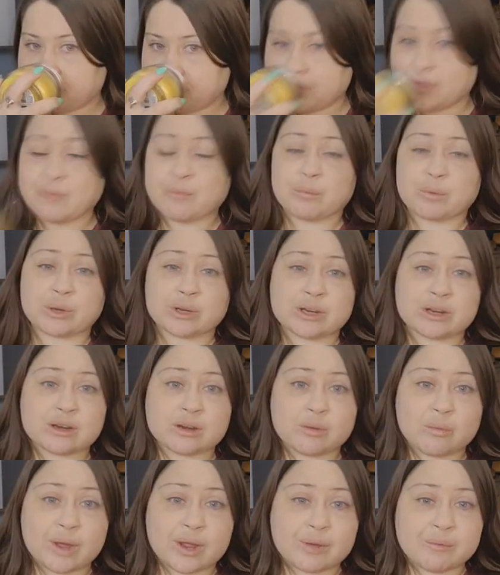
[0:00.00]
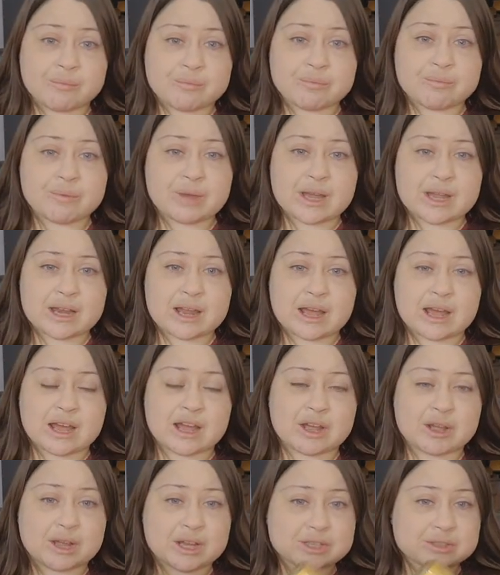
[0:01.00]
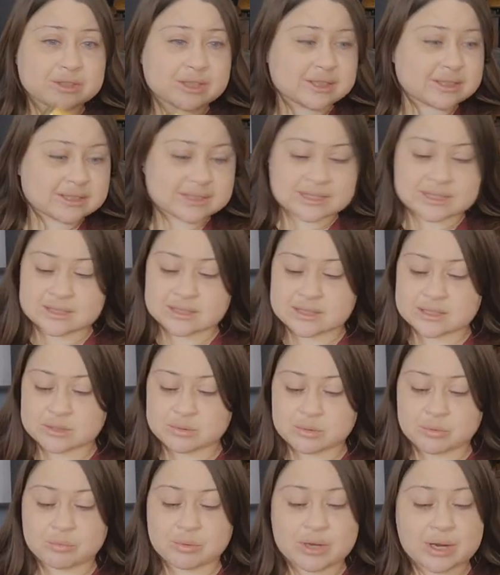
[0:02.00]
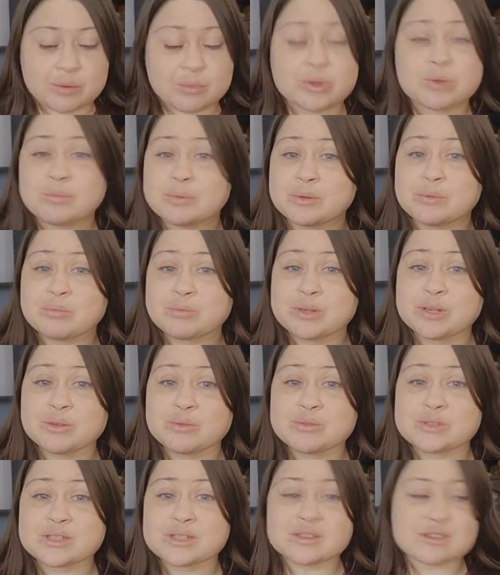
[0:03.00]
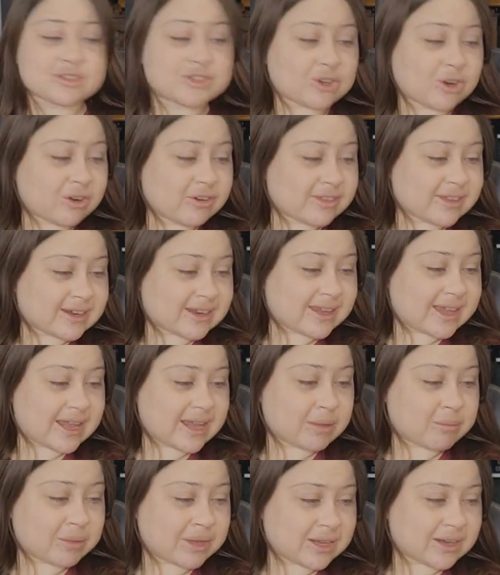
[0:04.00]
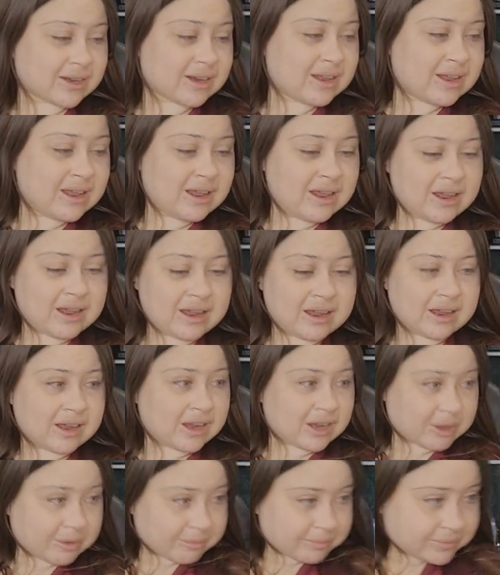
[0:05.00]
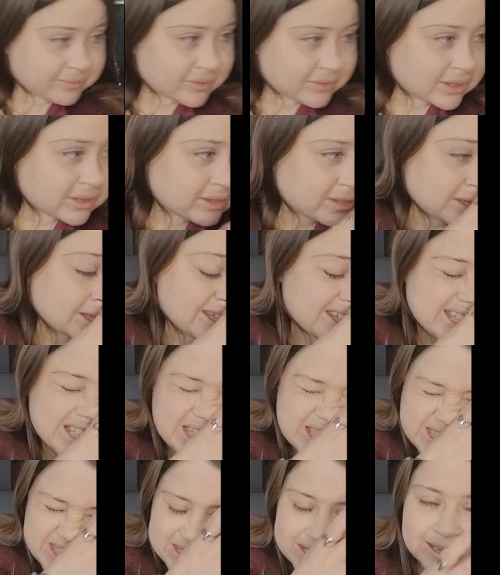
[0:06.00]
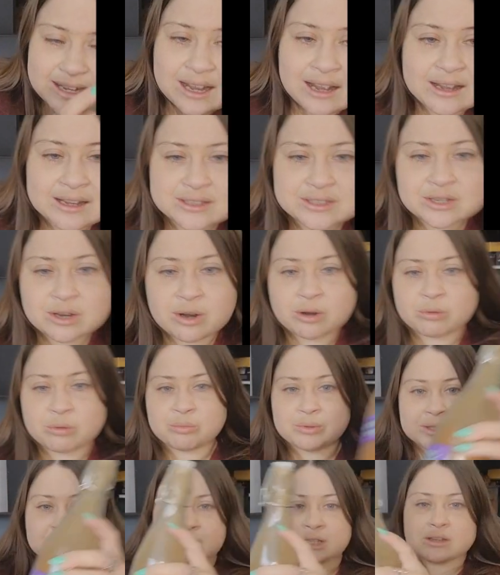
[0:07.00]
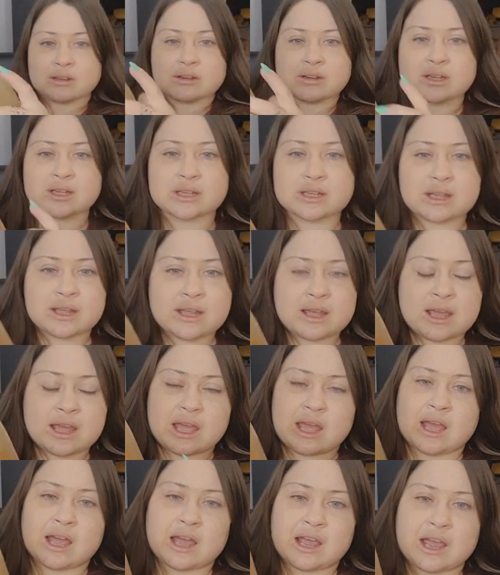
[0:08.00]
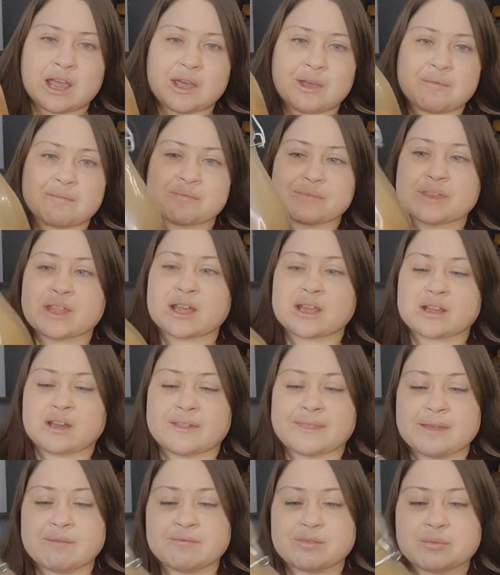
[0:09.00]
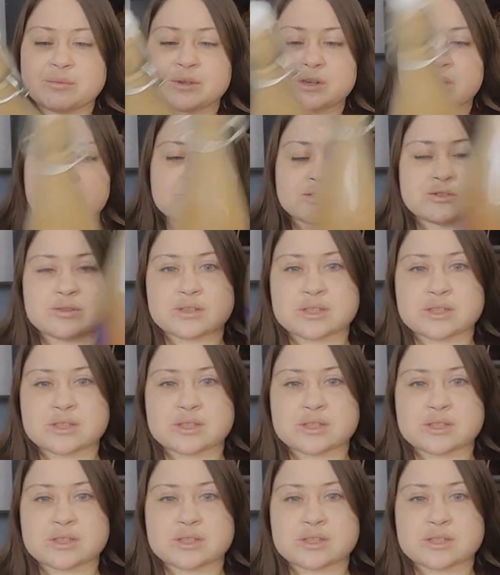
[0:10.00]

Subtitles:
I haven't burned it in a while, but I do like the scent of this one, but I will be reusing the jar that it came in. These guys are really good. I got them from the Dollar Store.